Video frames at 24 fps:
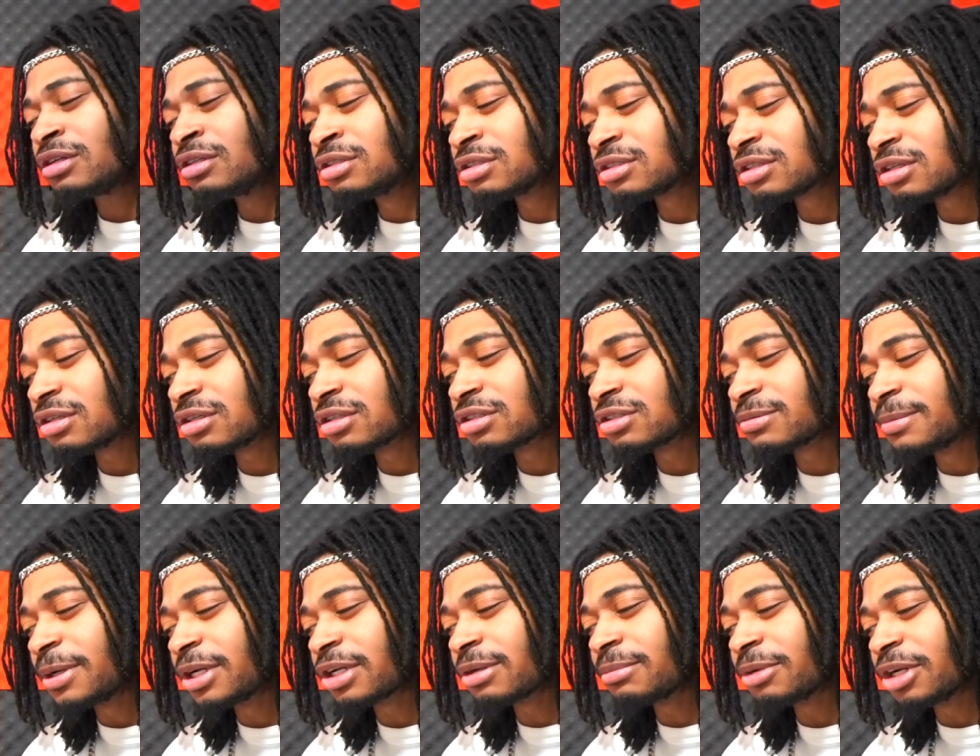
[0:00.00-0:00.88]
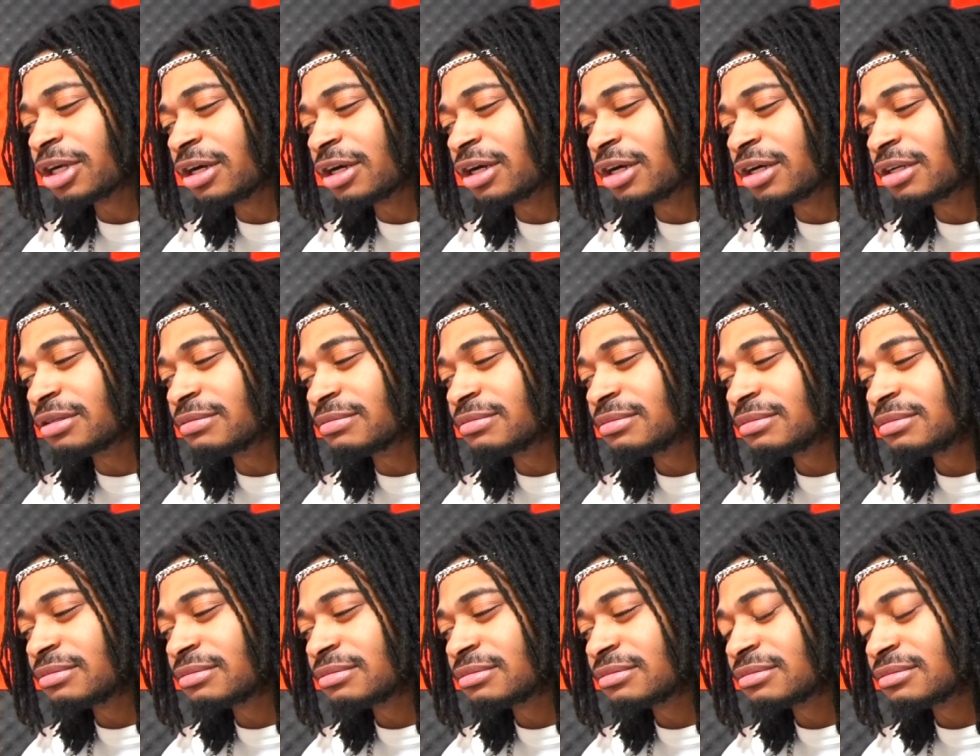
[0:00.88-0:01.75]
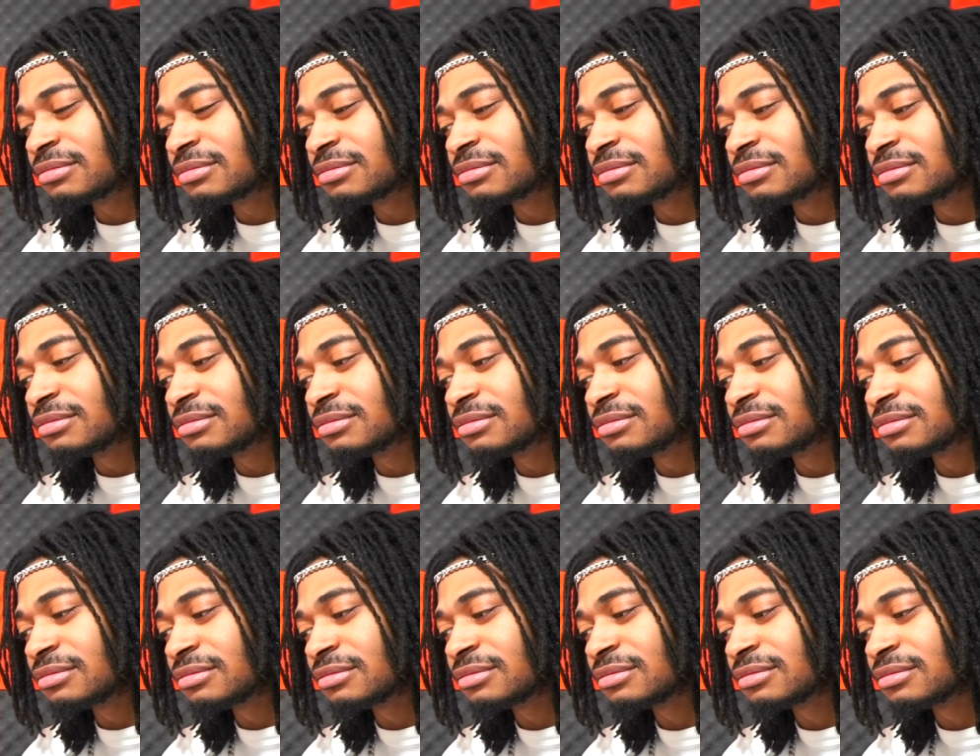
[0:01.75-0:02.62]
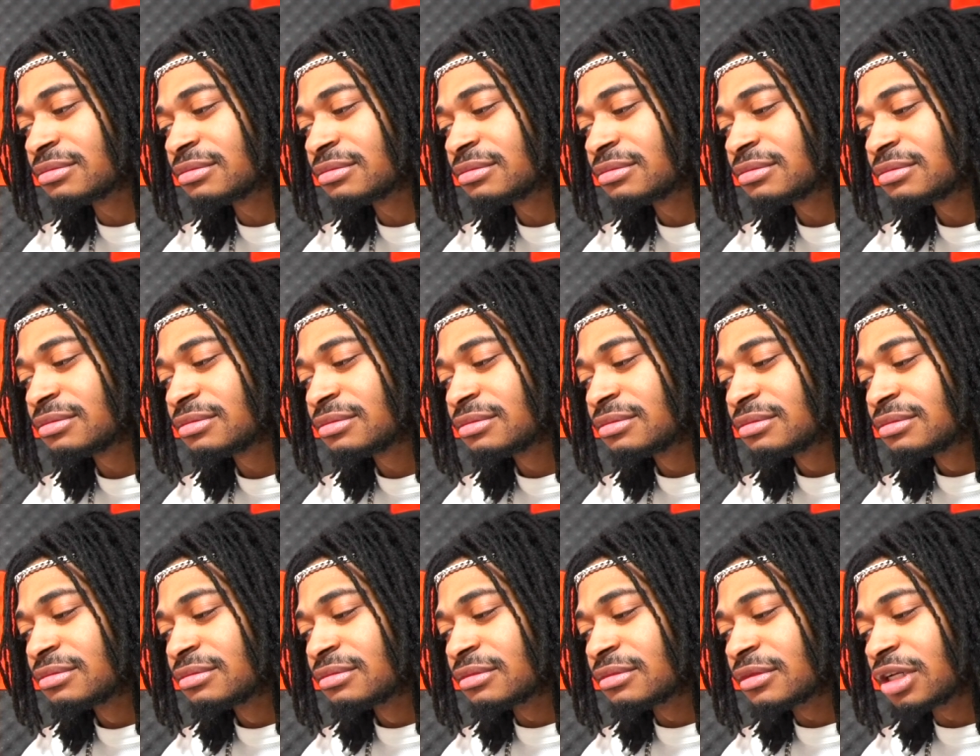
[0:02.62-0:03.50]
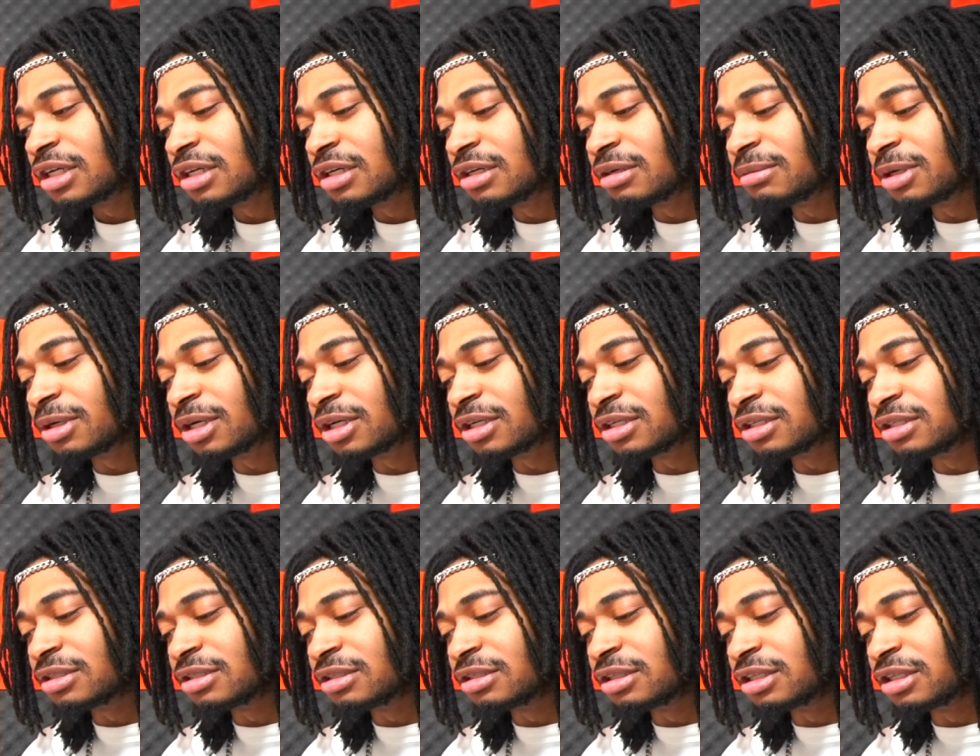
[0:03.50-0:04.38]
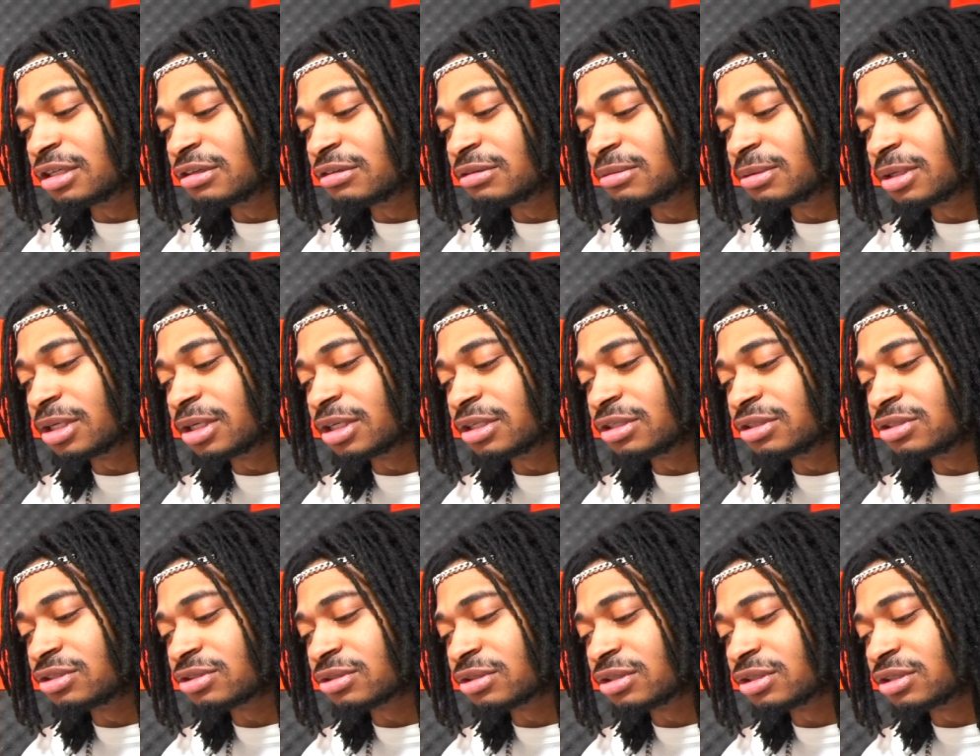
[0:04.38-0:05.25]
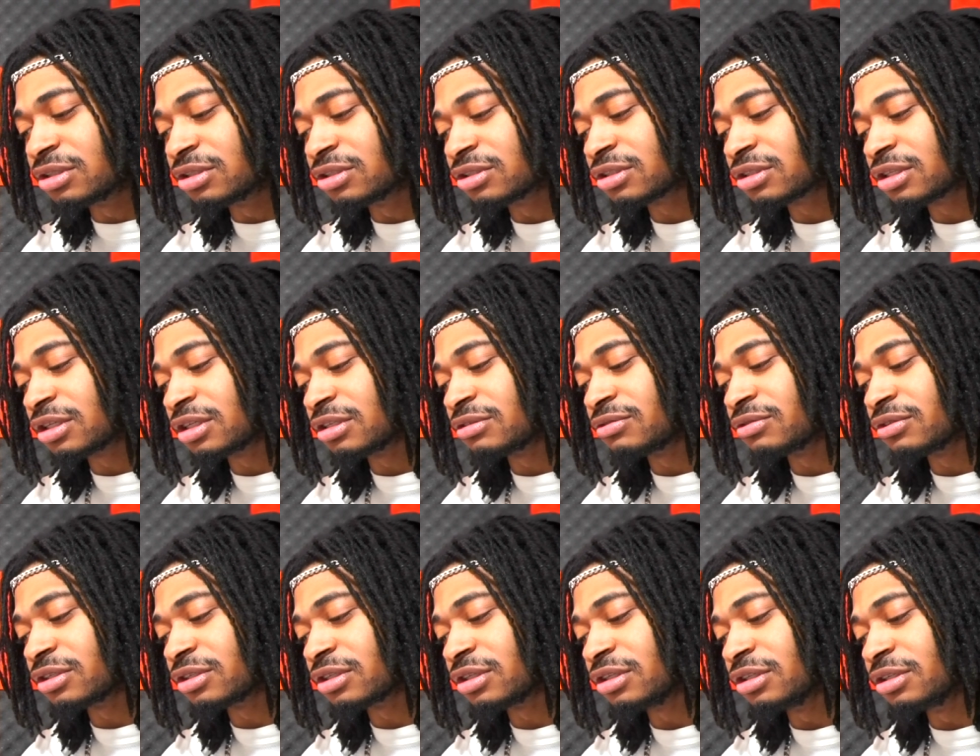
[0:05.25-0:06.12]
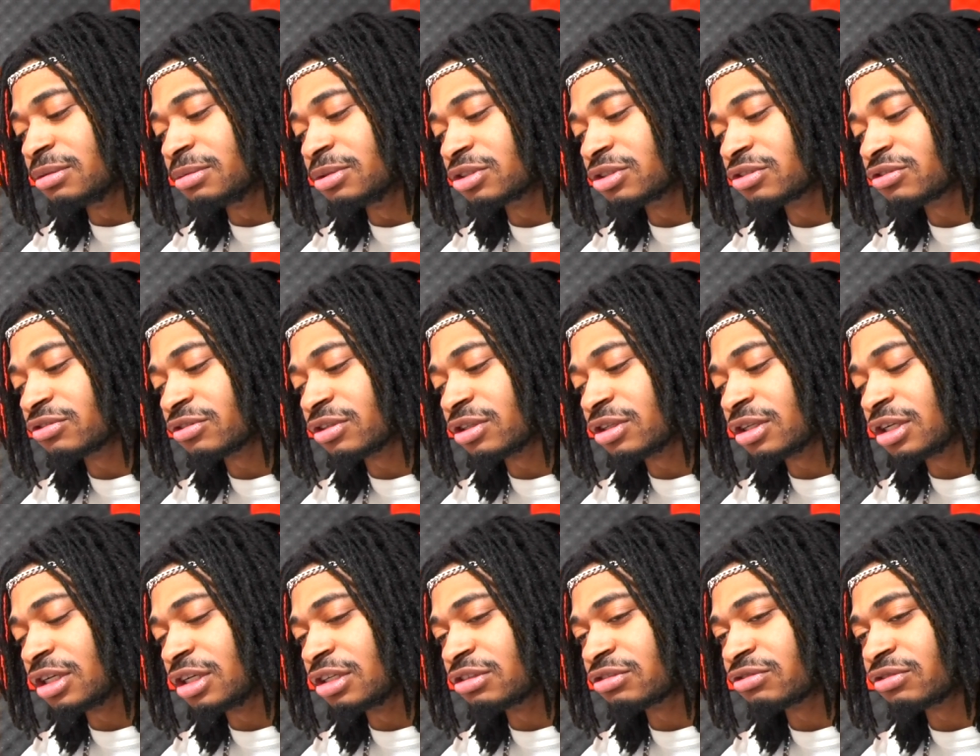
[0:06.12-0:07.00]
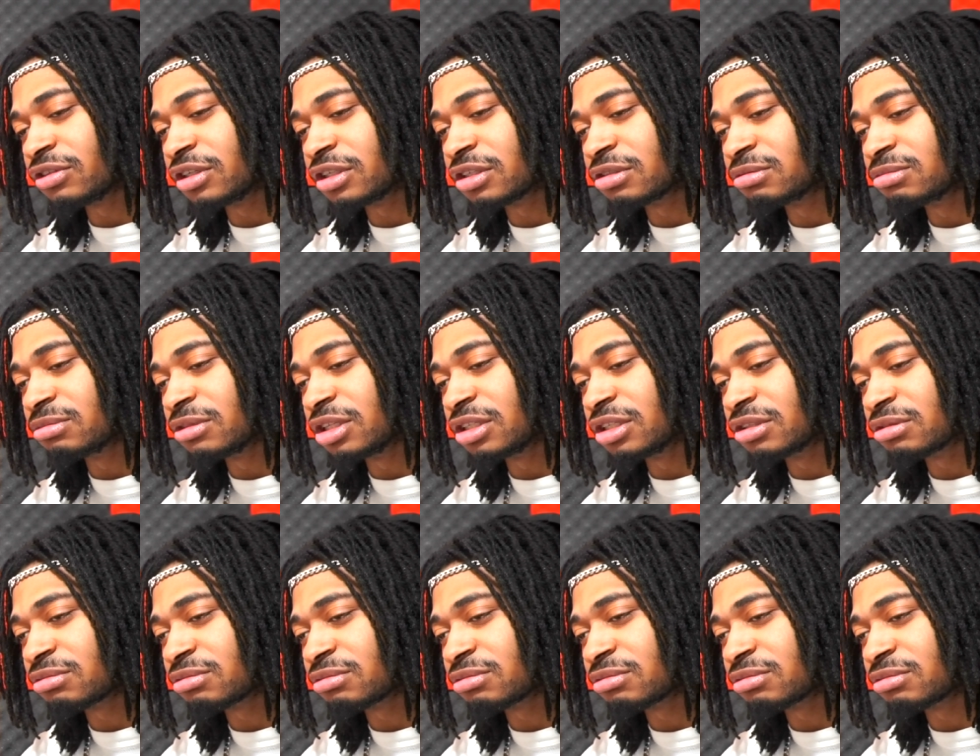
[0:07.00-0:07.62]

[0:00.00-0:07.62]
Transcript: song is making me hot. Hmm. Everybody, everybody enjoyed this like freaking image for the last fucking like